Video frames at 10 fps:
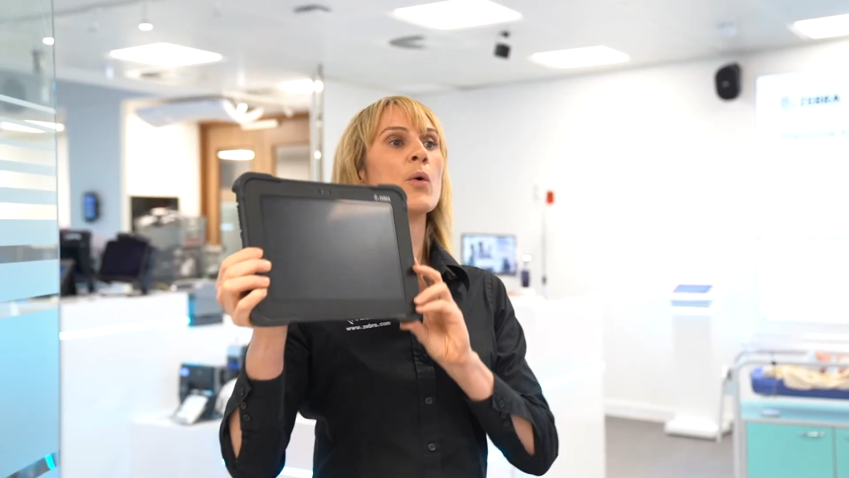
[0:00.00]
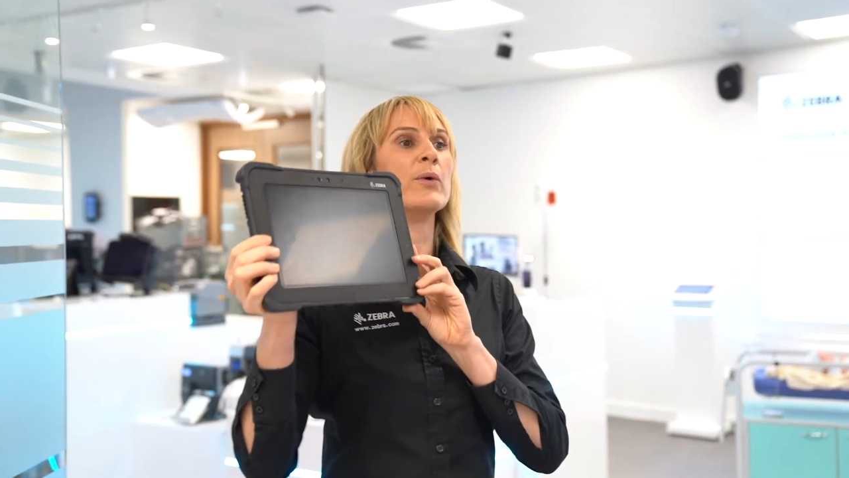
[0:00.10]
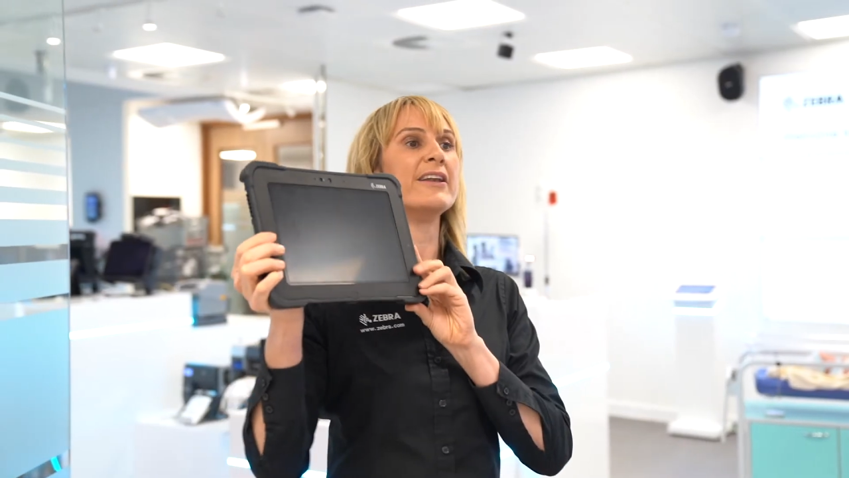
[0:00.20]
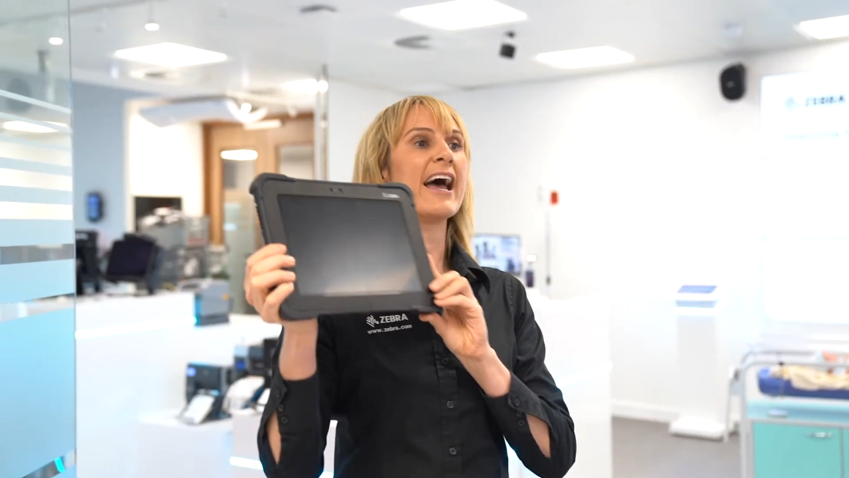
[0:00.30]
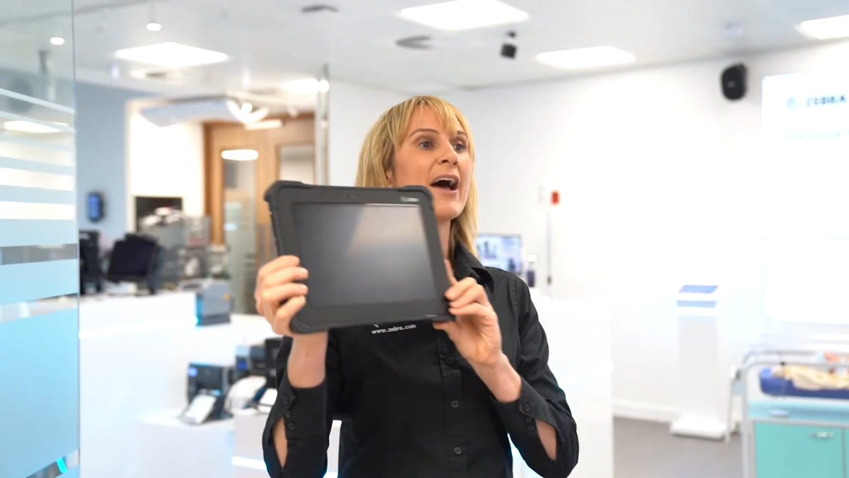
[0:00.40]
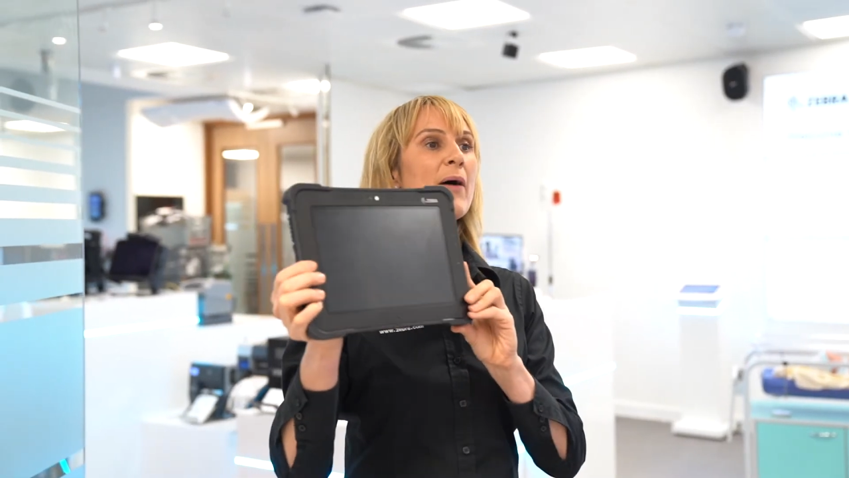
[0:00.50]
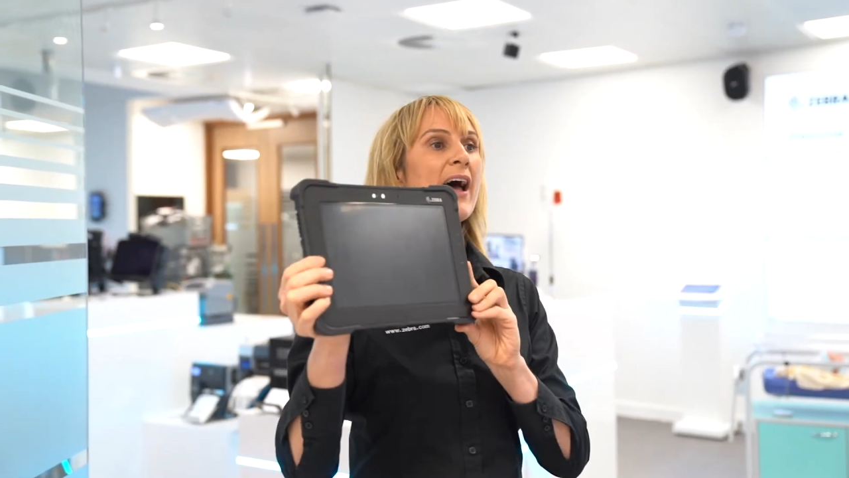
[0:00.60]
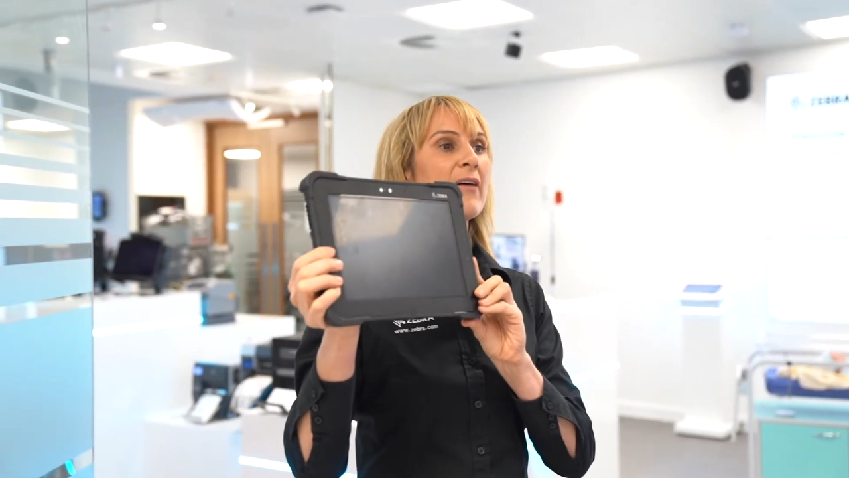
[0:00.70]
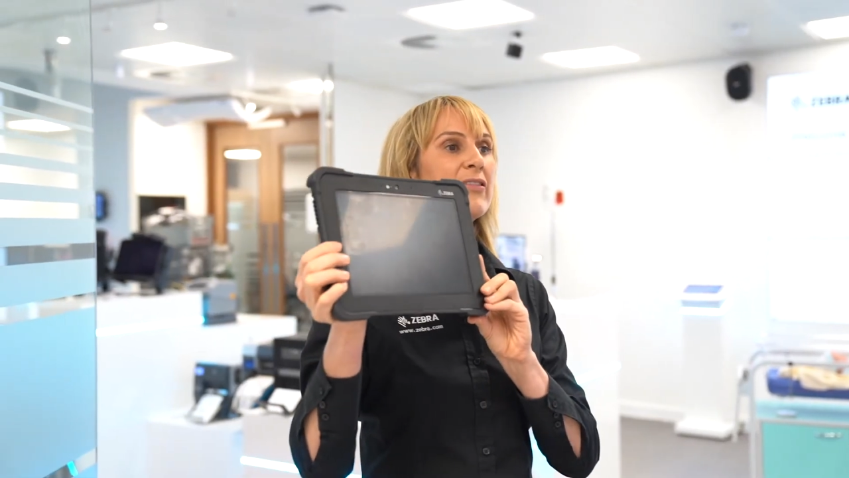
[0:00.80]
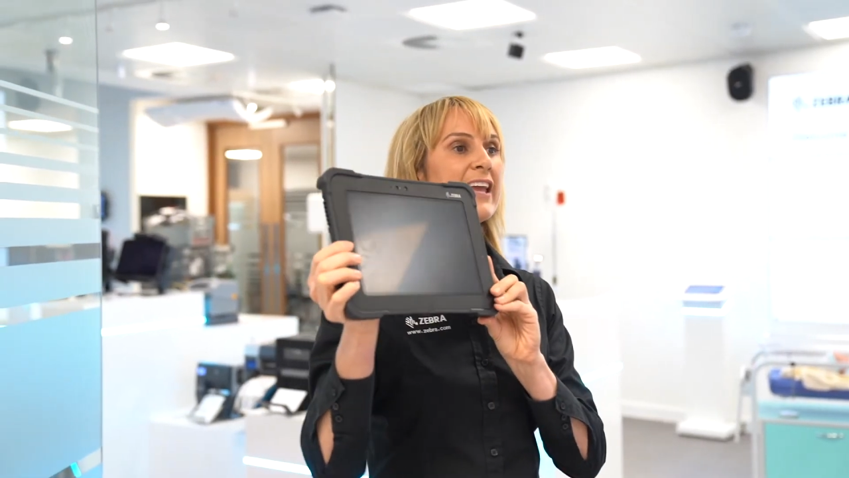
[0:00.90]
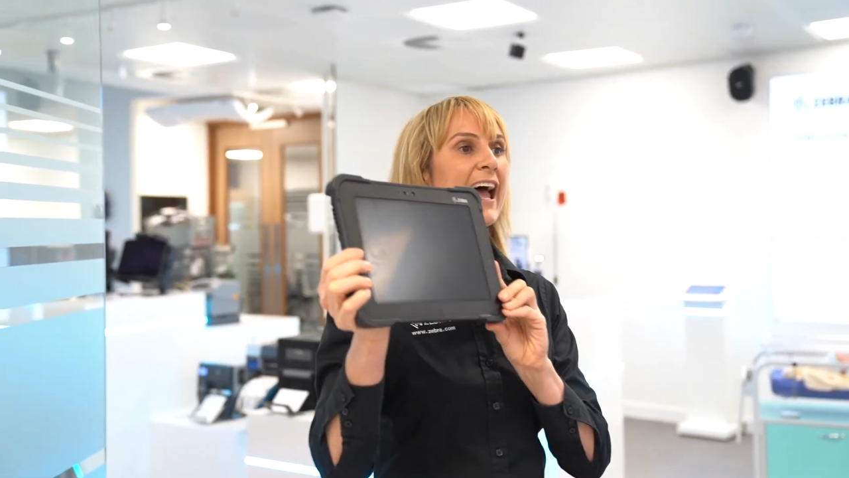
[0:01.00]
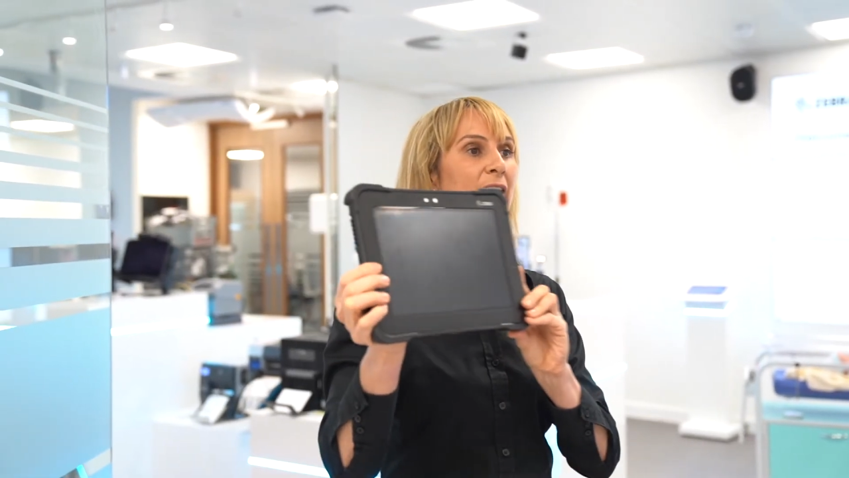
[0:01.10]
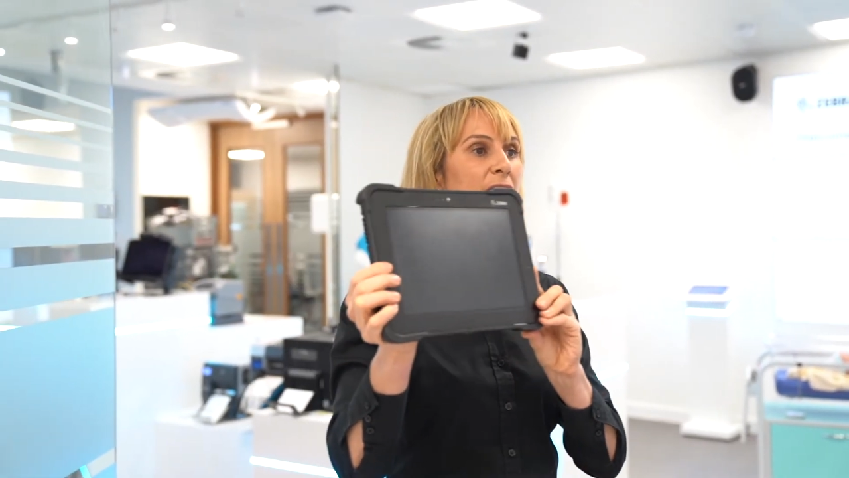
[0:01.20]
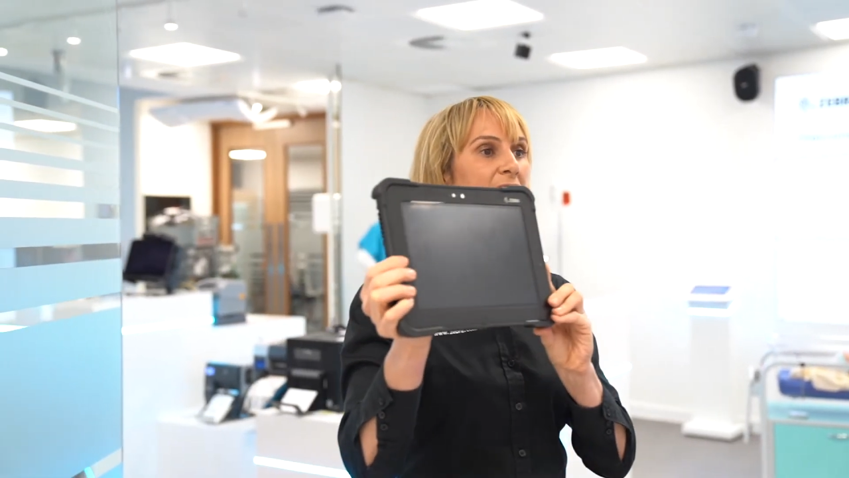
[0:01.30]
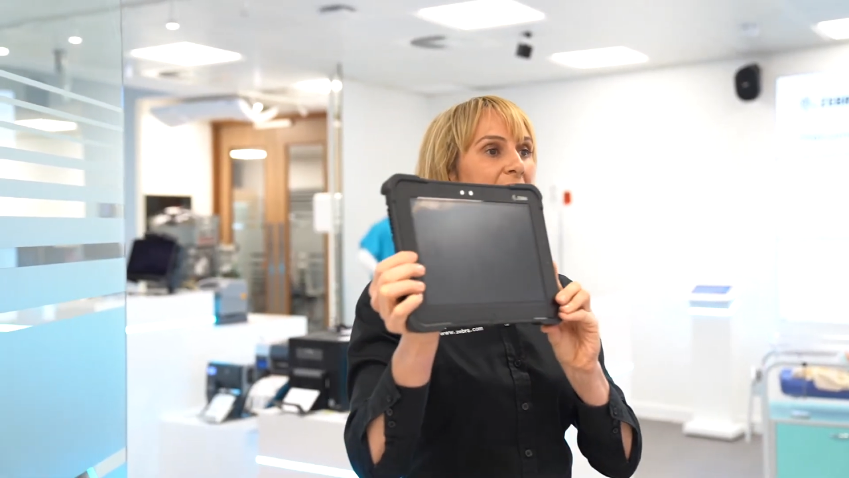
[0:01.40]
We now have the
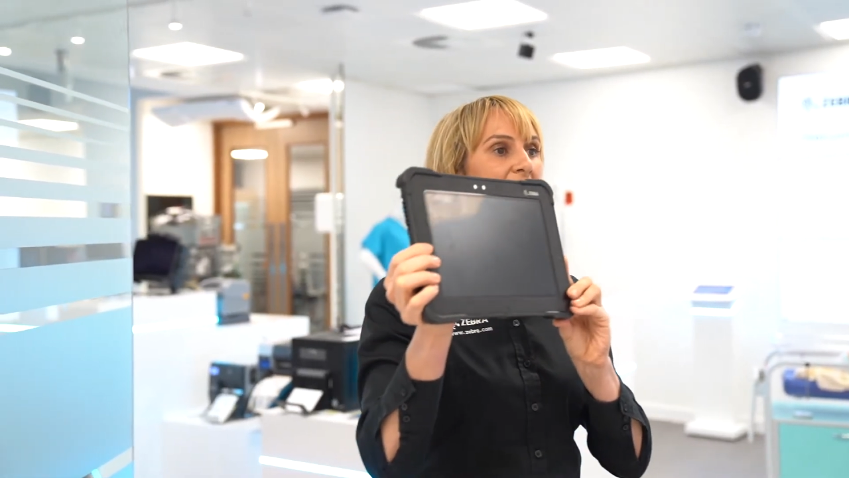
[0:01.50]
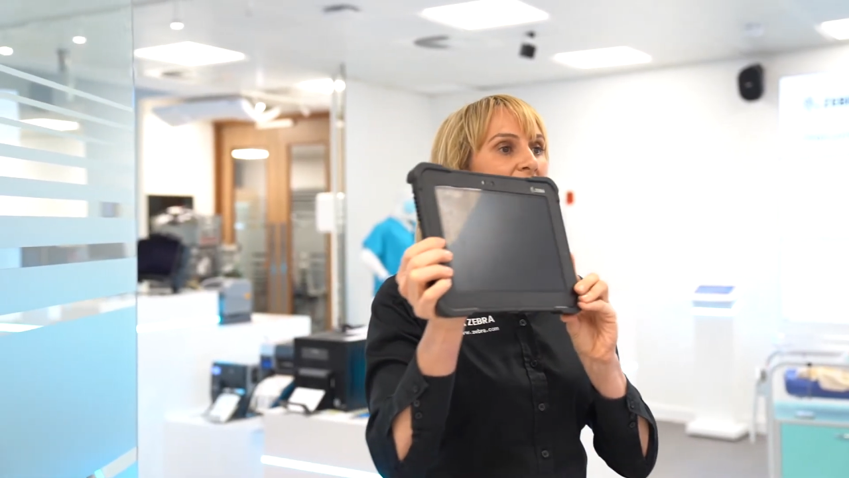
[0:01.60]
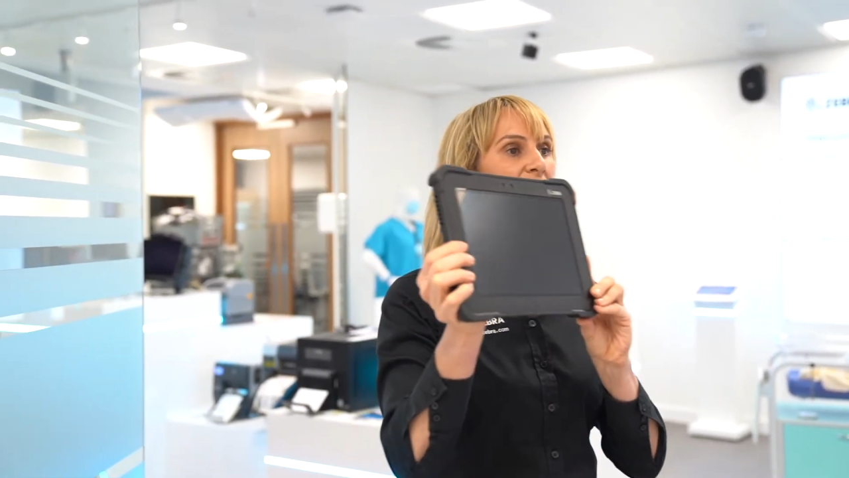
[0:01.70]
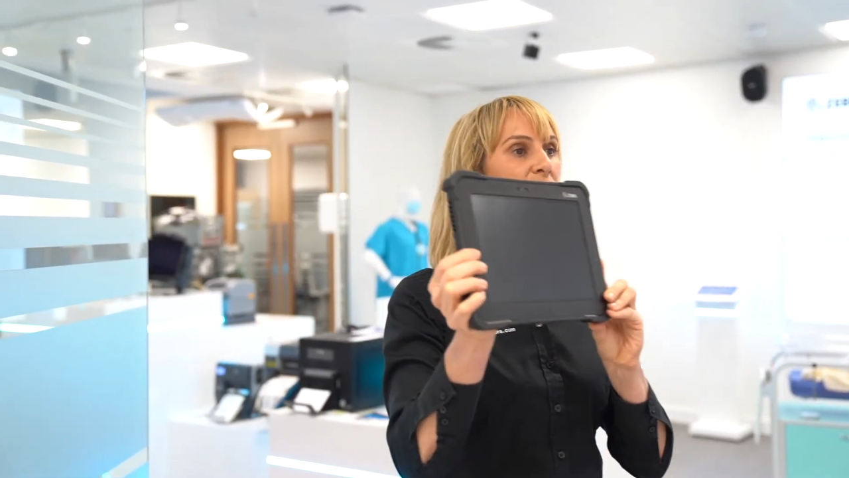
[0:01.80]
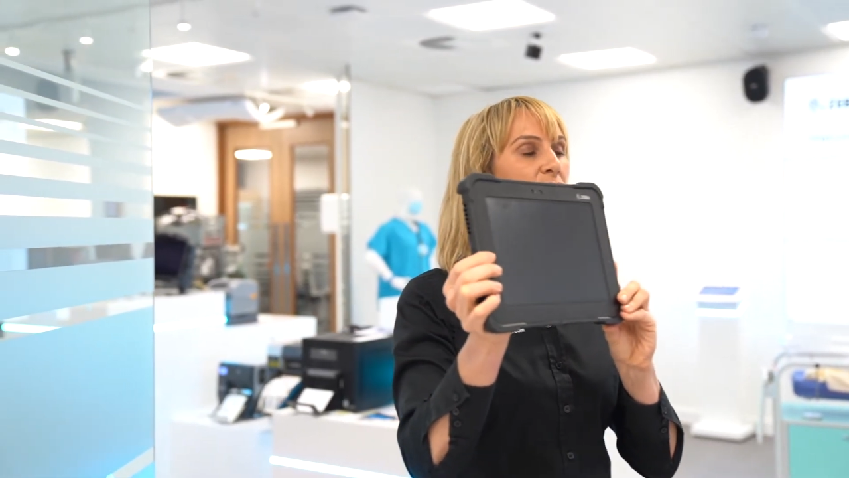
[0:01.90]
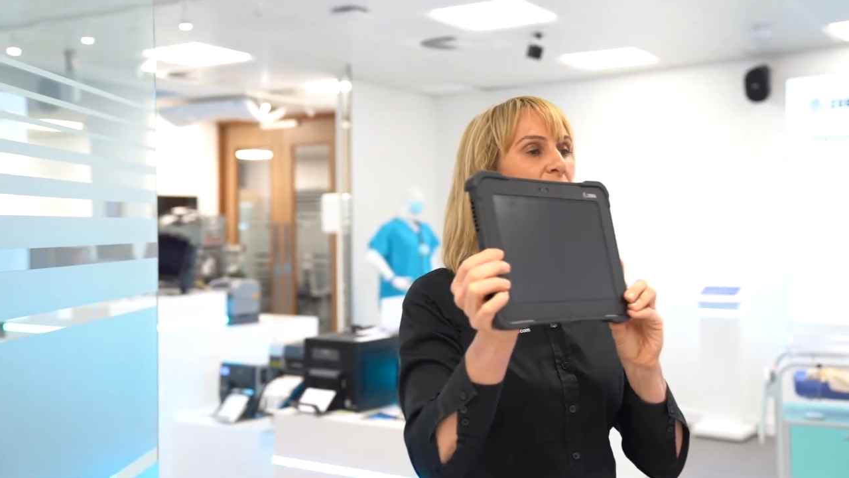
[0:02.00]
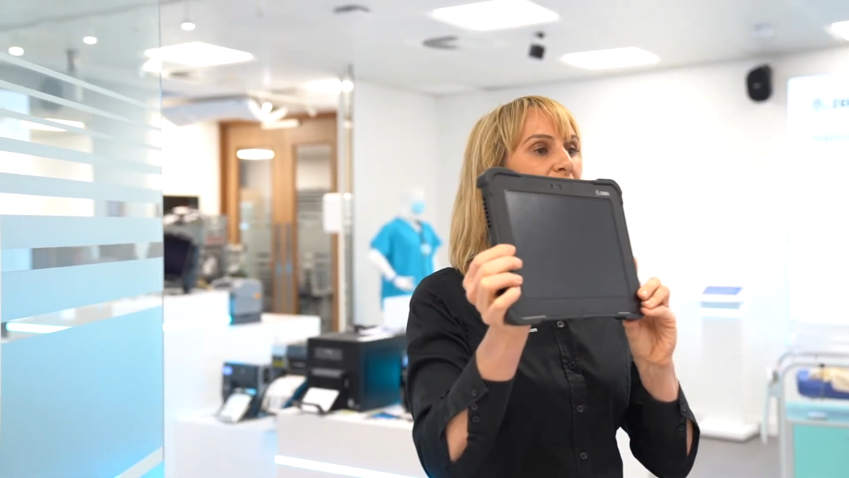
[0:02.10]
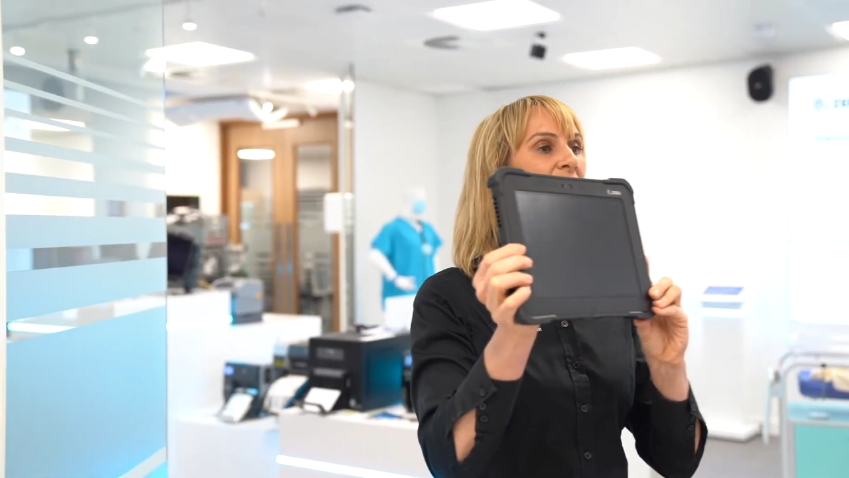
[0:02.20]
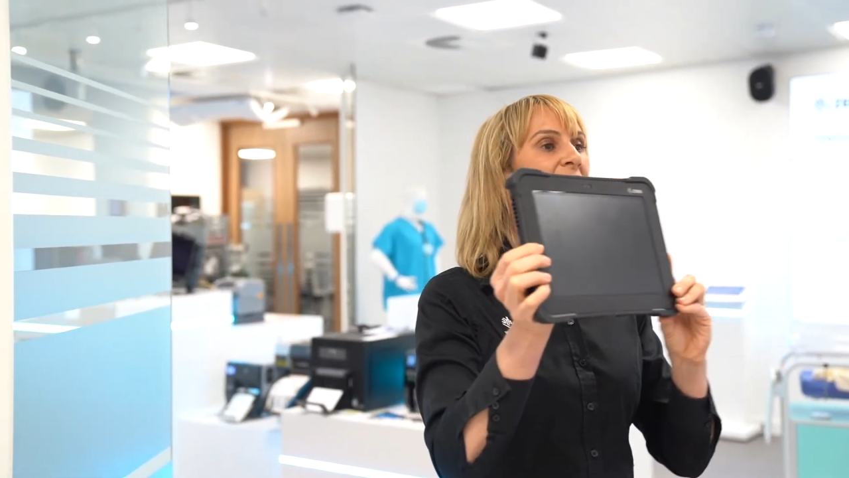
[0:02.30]
L10 Android